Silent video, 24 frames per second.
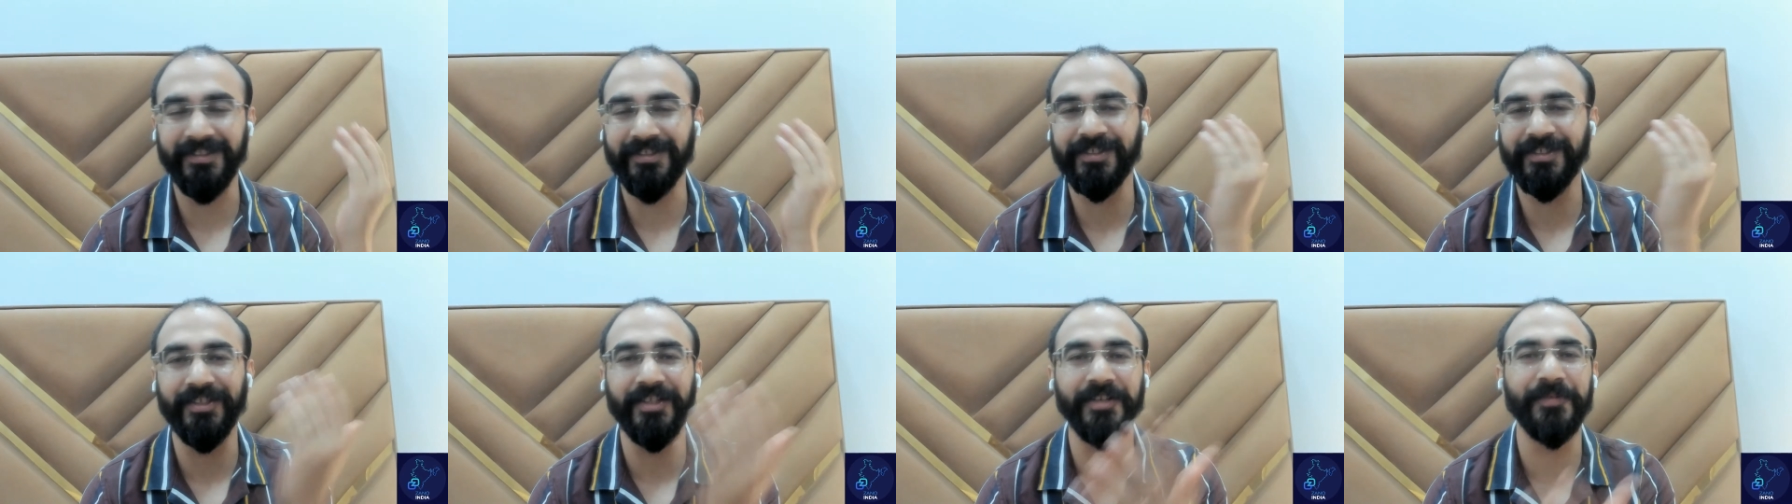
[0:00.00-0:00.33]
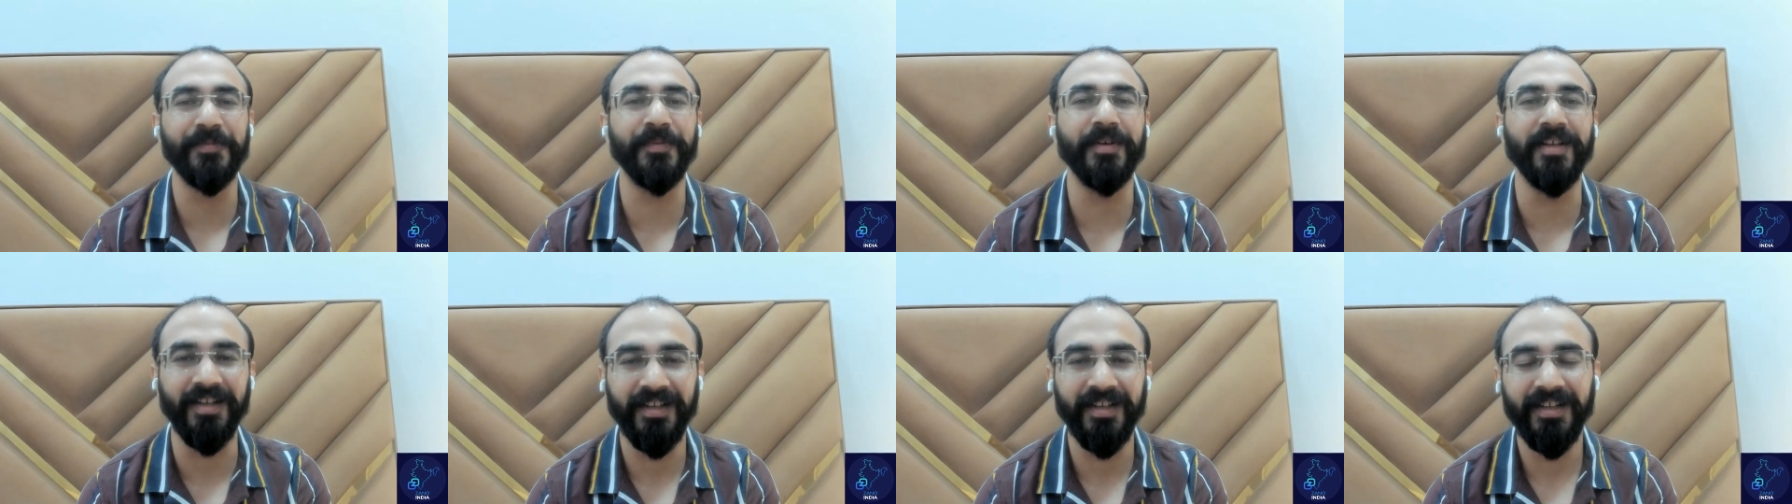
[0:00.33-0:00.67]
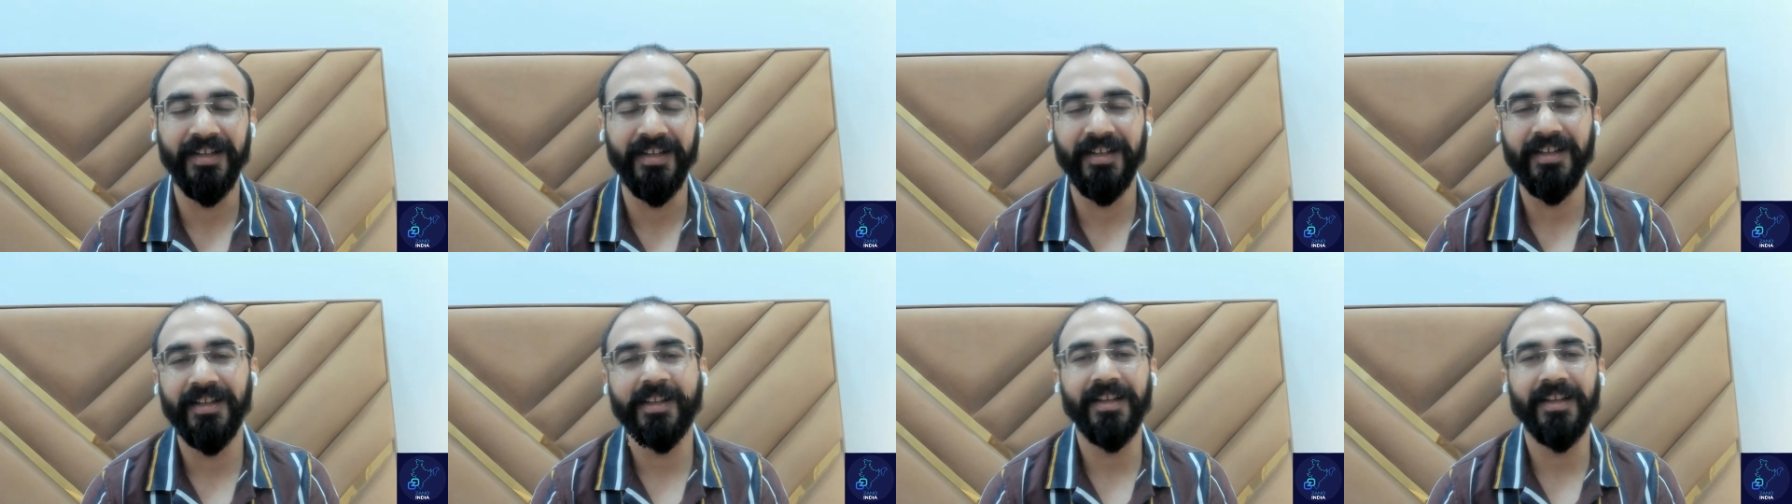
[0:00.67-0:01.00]
stable,
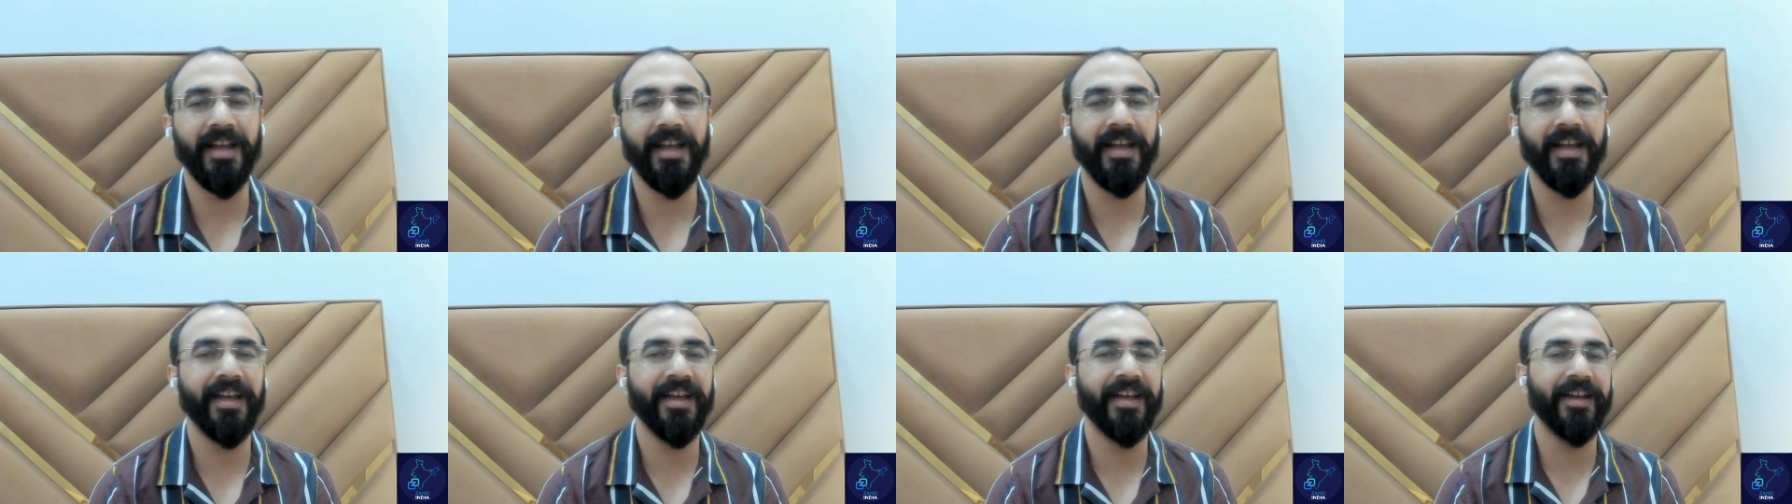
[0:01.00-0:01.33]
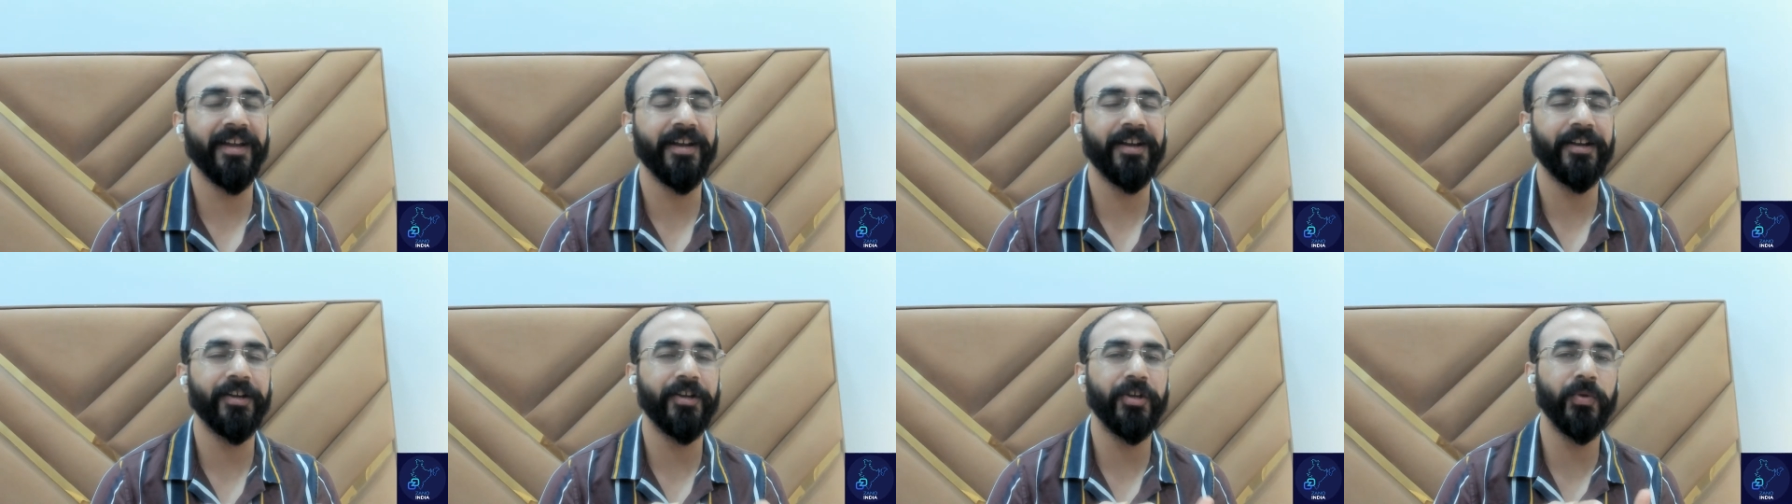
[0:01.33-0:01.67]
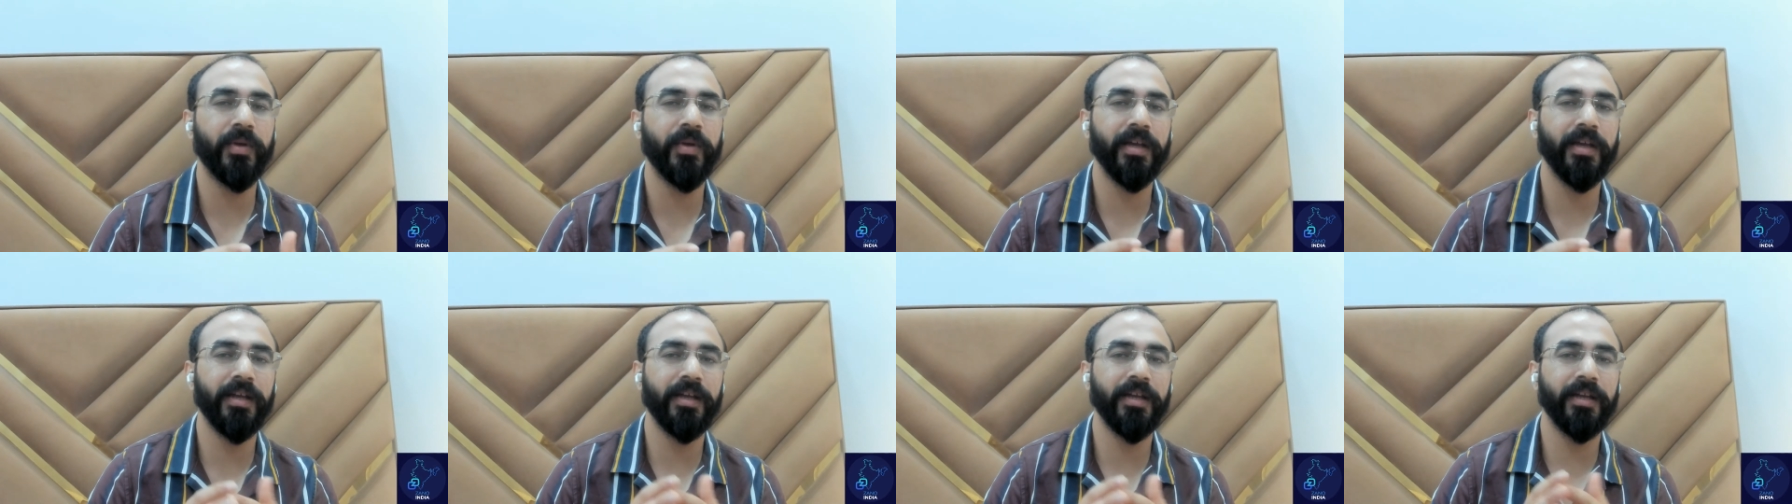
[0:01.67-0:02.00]
and you
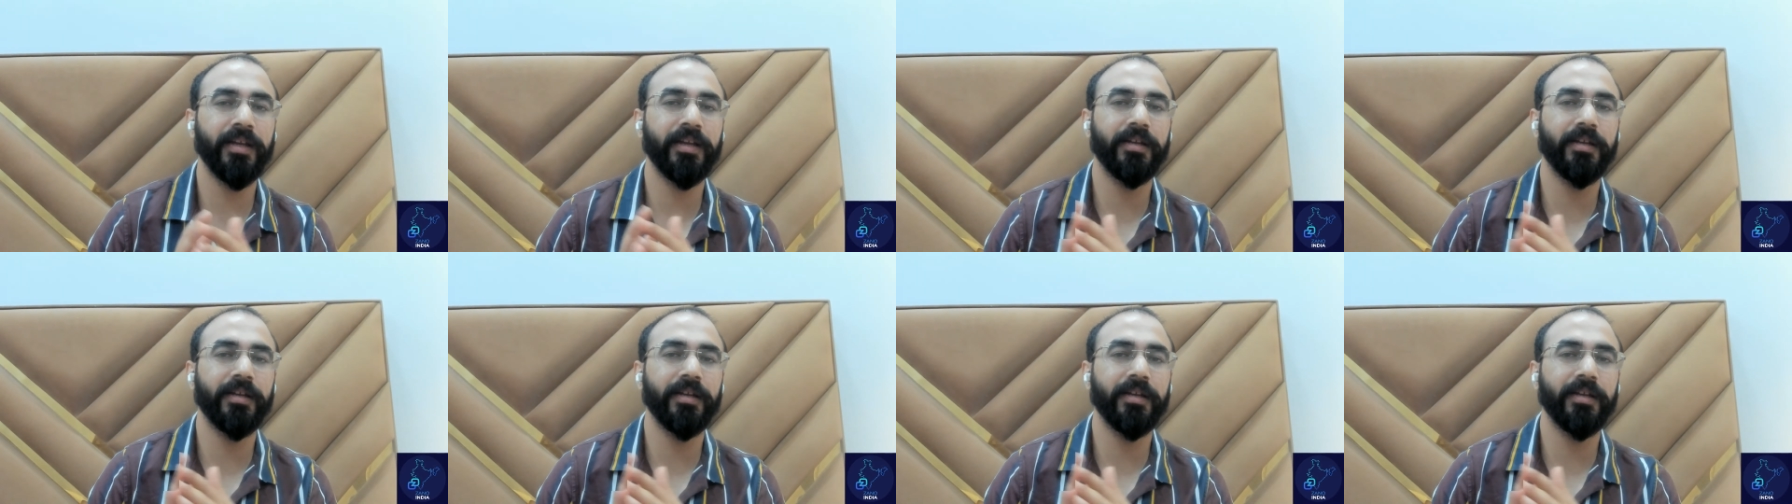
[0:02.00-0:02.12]
can